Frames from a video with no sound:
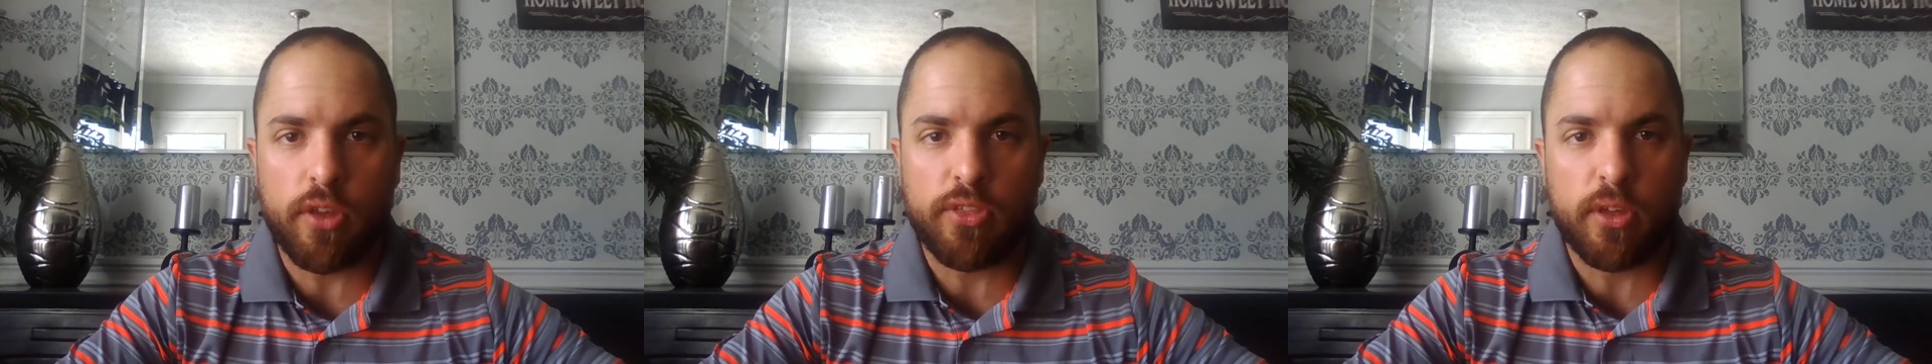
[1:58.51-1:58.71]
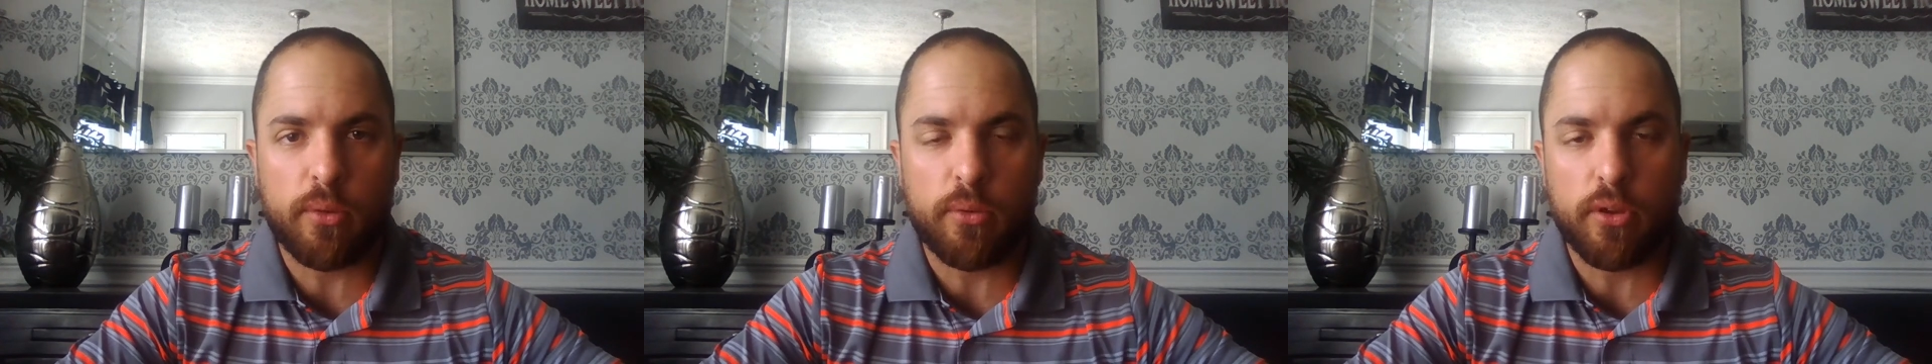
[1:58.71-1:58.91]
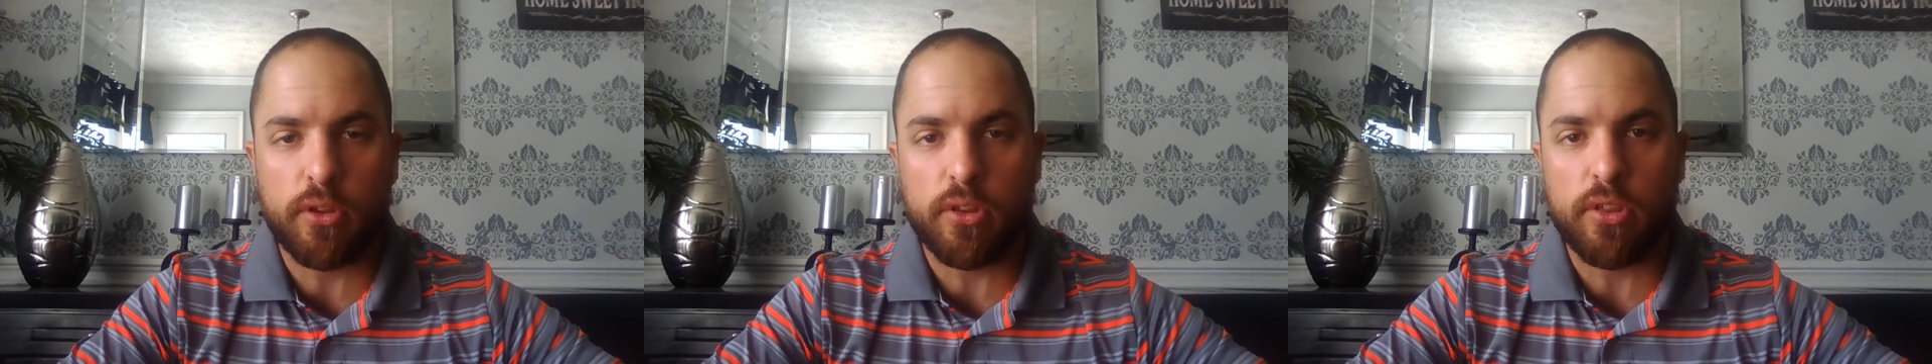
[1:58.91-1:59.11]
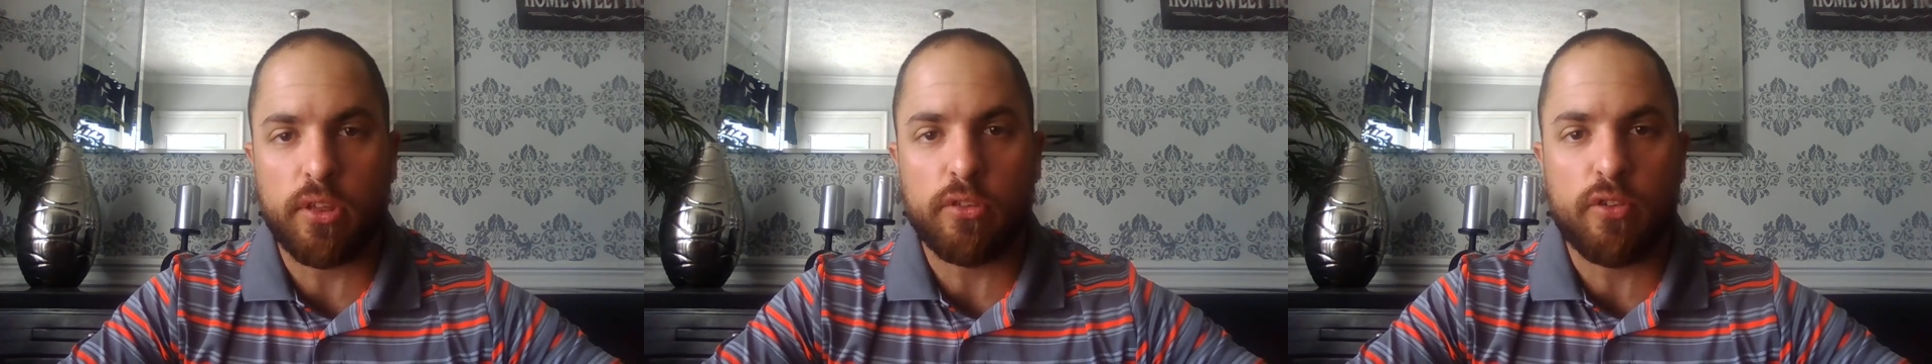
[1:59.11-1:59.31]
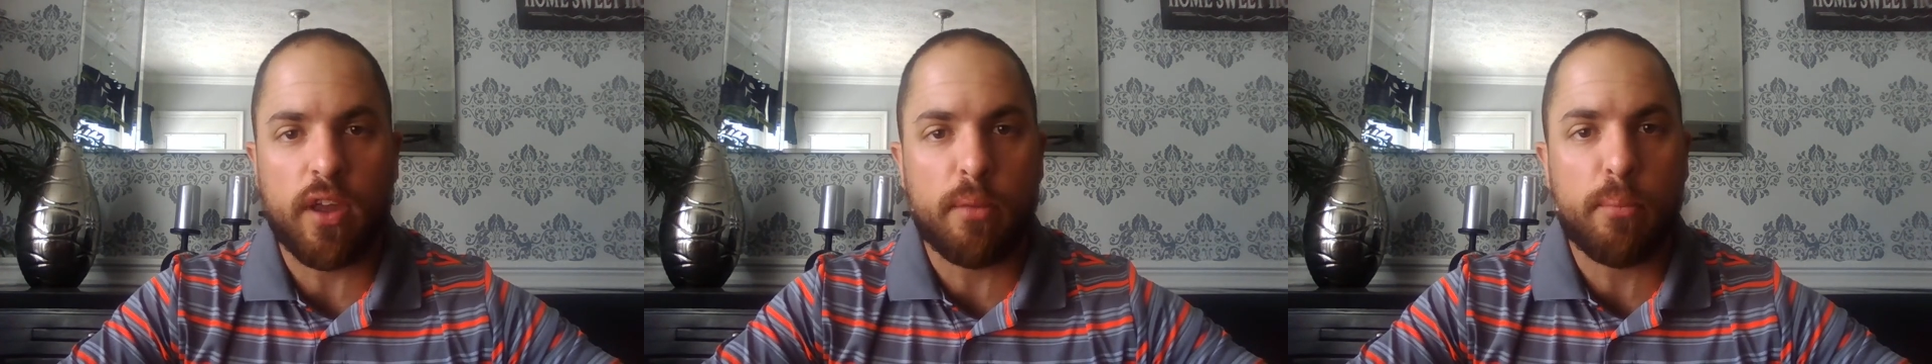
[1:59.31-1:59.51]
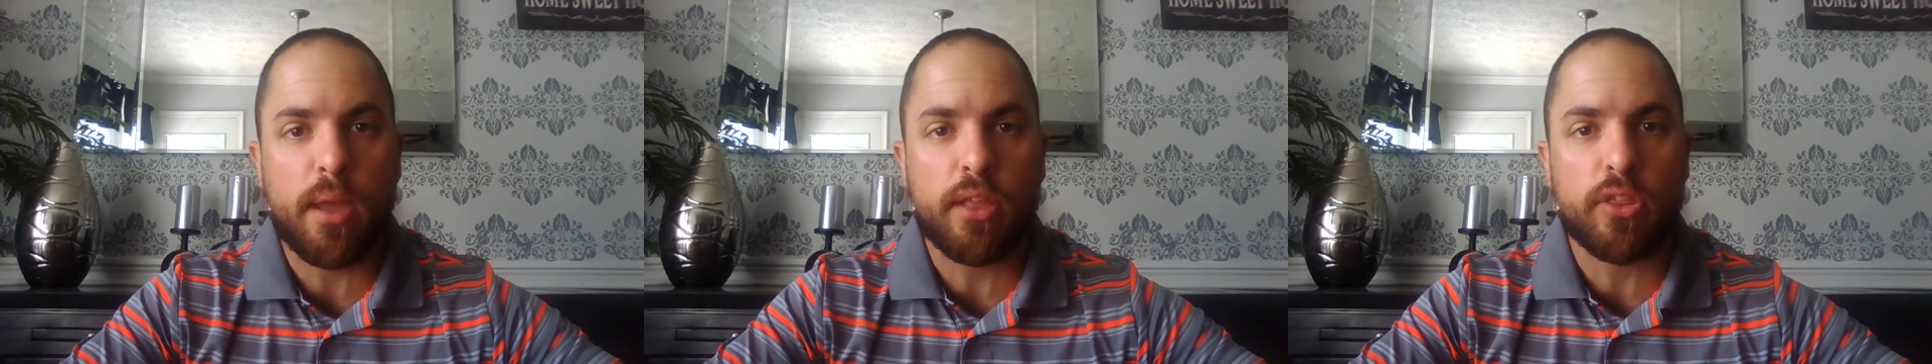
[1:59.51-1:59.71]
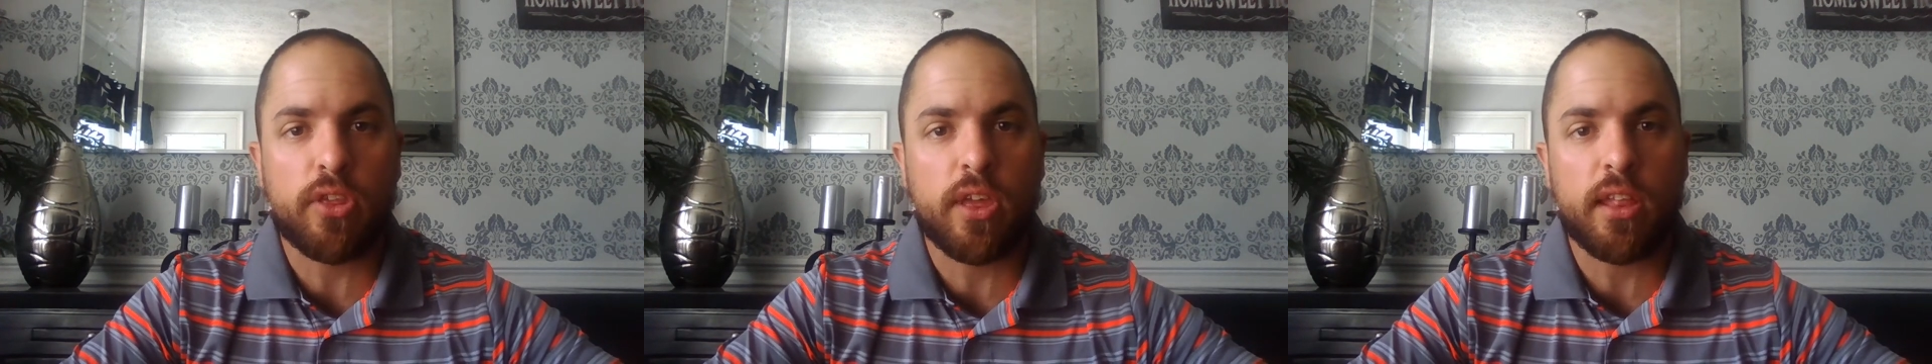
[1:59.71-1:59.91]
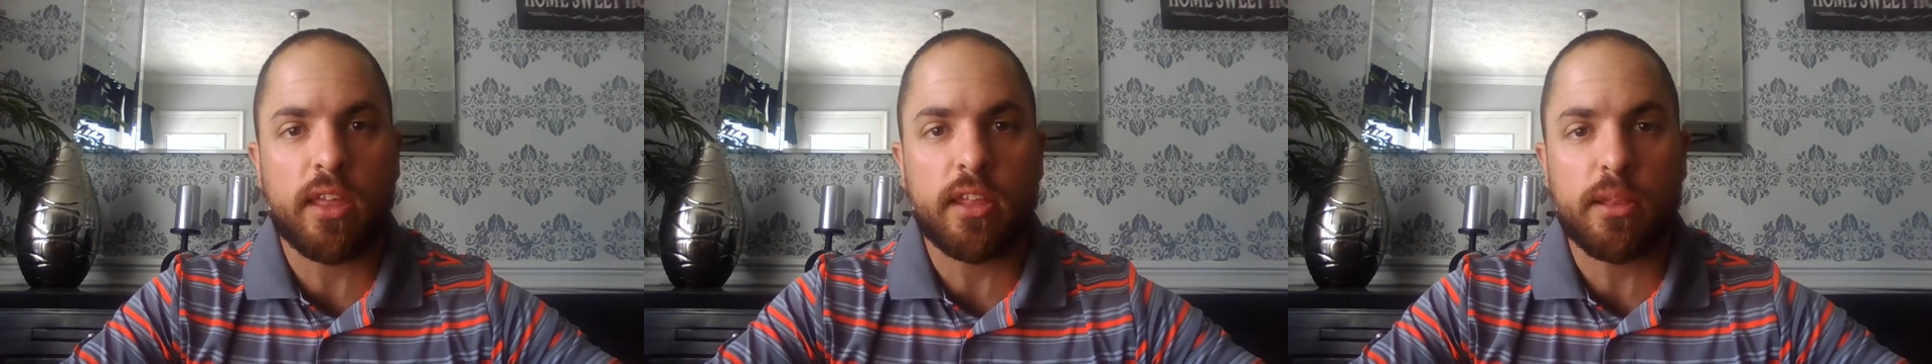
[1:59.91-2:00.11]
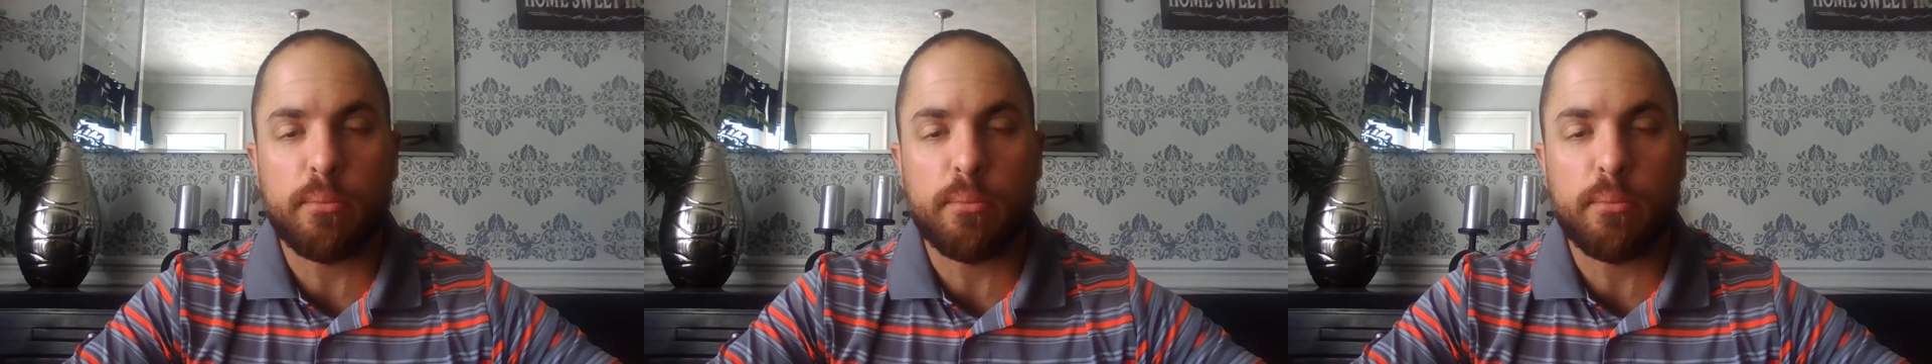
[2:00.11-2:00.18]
I think we're going to see Trey Mancini in